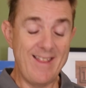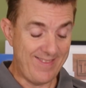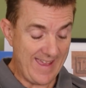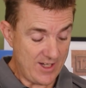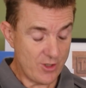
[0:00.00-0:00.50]

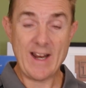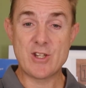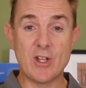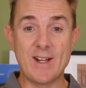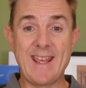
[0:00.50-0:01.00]
Then you're
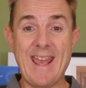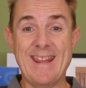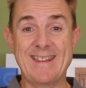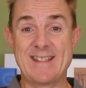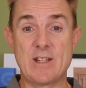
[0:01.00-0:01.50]
actually going to
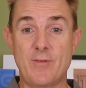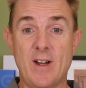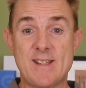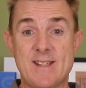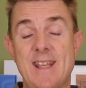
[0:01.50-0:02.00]
get the
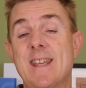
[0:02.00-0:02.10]
device